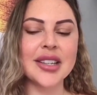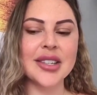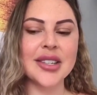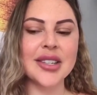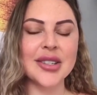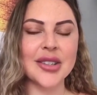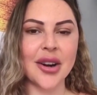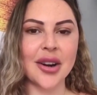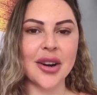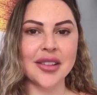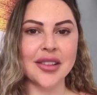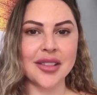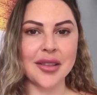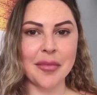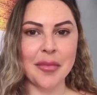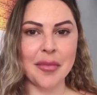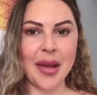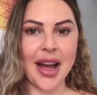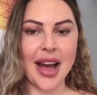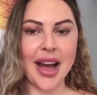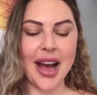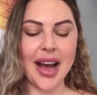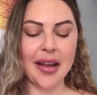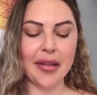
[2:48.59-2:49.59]
to start the
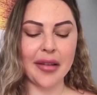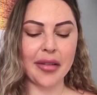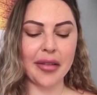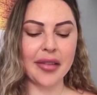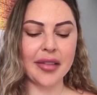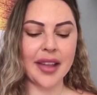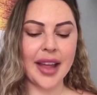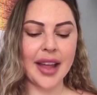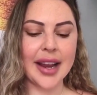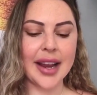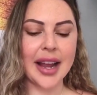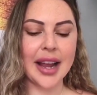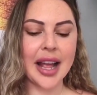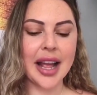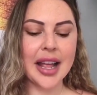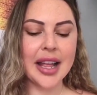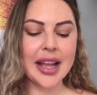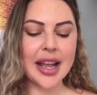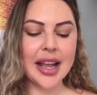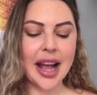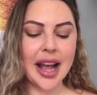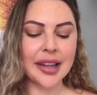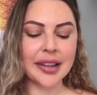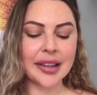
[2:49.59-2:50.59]
path? Like
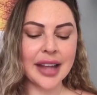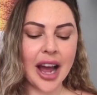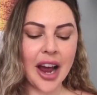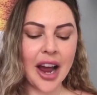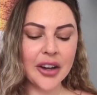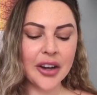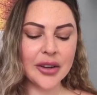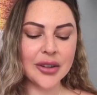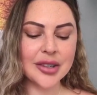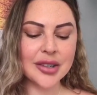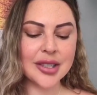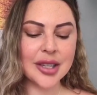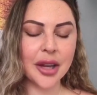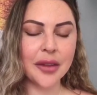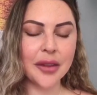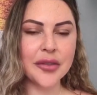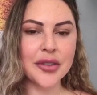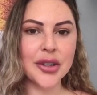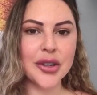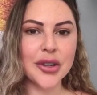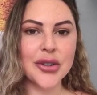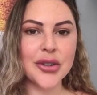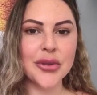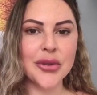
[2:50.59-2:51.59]
Allow
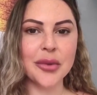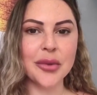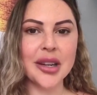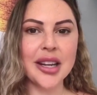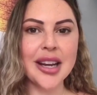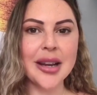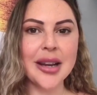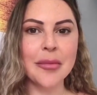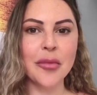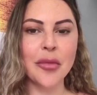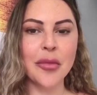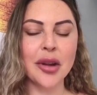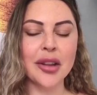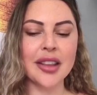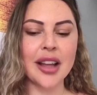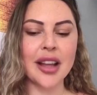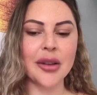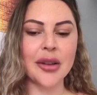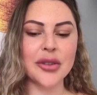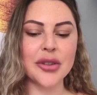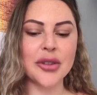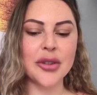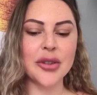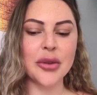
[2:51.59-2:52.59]
yourself to dream
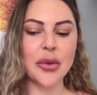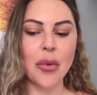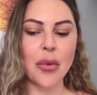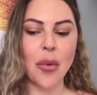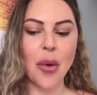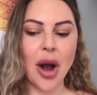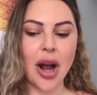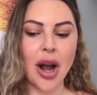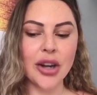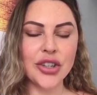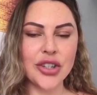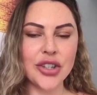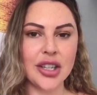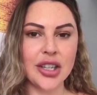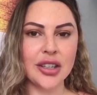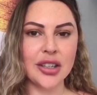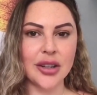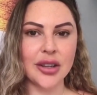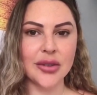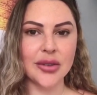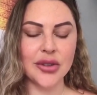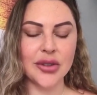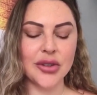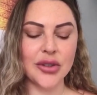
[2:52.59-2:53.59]
without
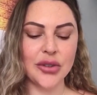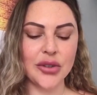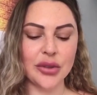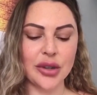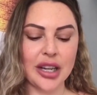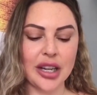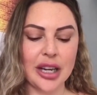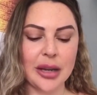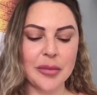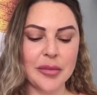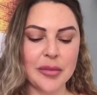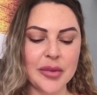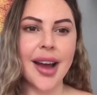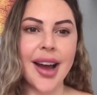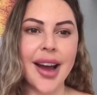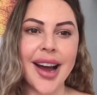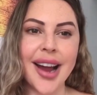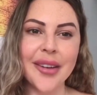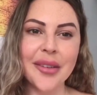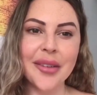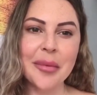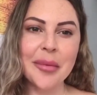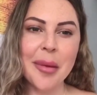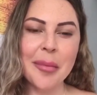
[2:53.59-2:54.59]
squashing those dreams.
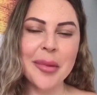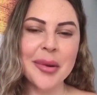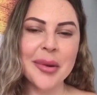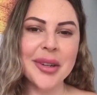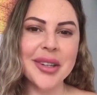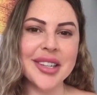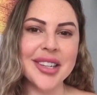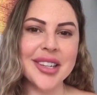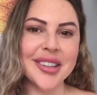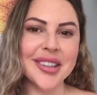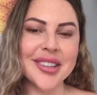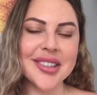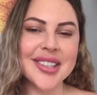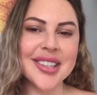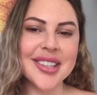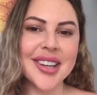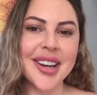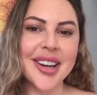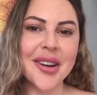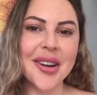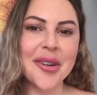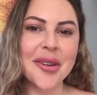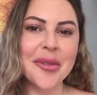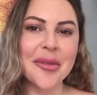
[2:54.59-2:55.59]
I remember years
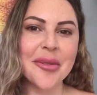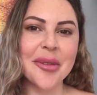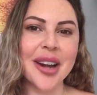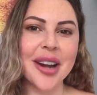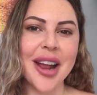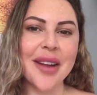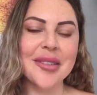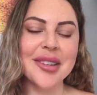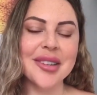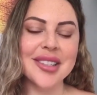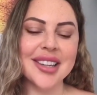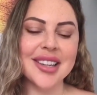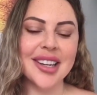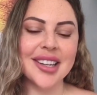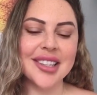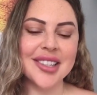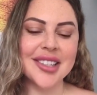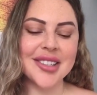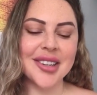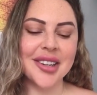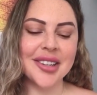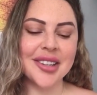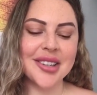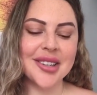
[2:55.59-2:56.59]
ago when I was
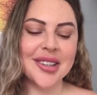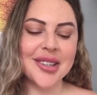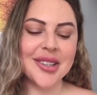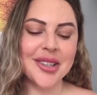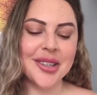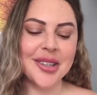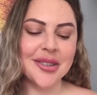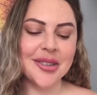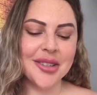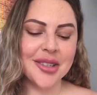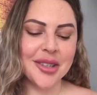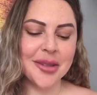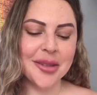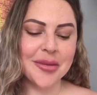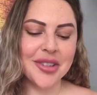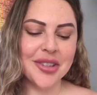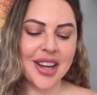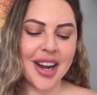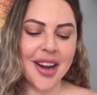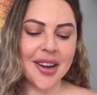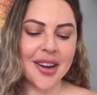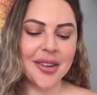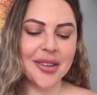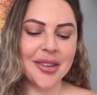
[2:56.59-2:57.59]
gonna start this YouTube
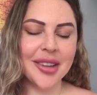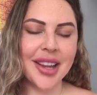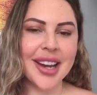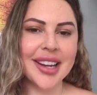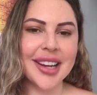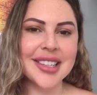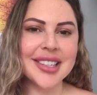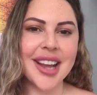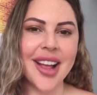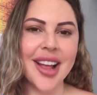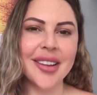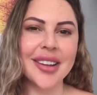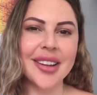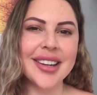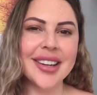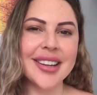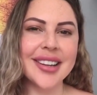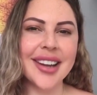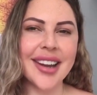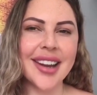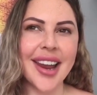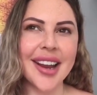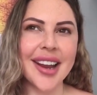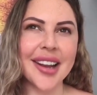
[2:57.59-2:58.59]
channel, like
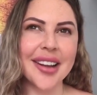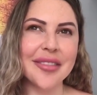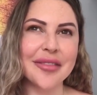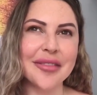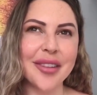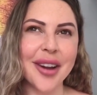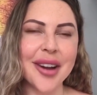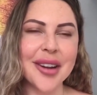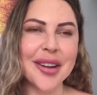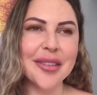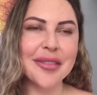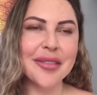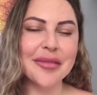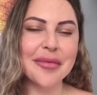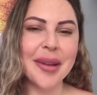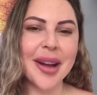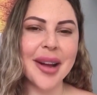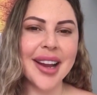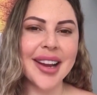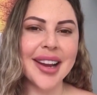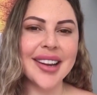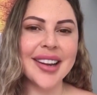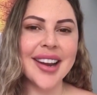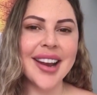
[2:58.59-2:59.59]
telling like a friend of
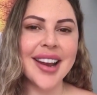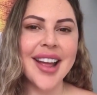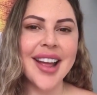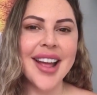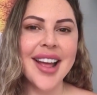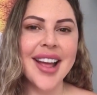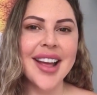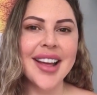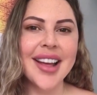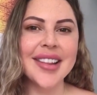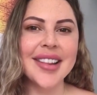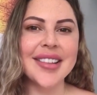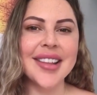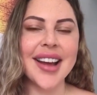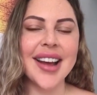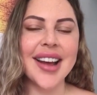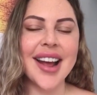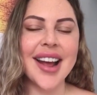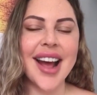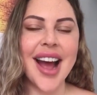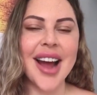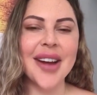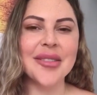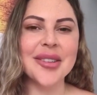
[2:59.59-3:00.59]
mine
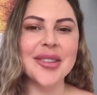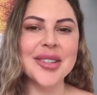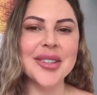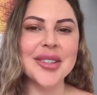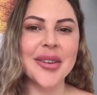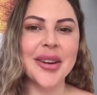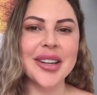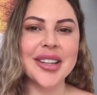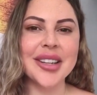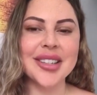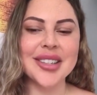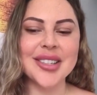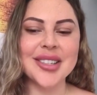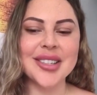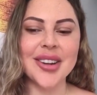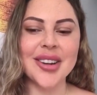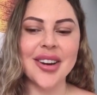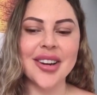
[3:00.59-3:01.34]
that I was going to